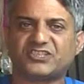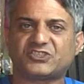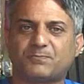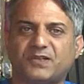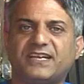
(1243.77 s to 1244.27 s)

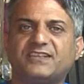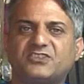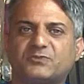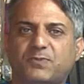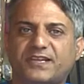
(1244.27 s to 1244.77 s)

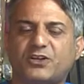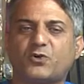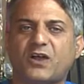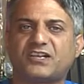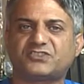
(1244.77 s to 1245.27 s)
split
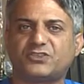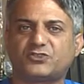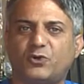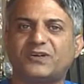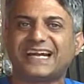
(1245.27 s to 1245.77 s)
across
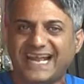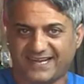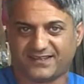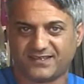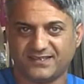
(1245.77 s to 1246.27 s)
its own
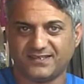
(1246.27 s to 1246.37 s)
length.